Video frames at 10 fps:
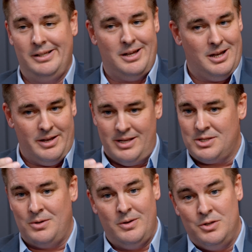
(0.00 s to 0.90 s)
as
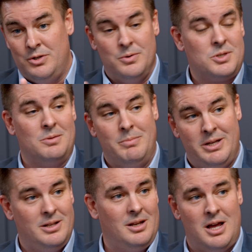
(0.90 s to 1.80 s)
soon as you
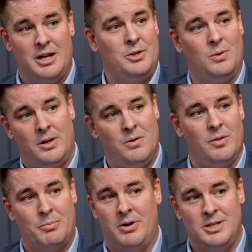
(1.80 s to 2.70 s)
submit and lock your loan,
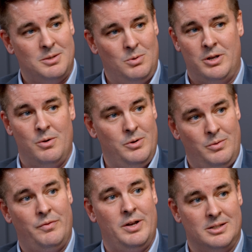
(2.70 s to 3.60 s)
the pricing will go into
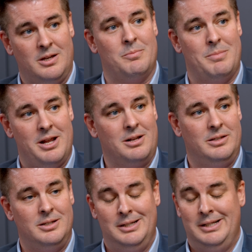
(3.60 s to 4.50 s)
effect automatically.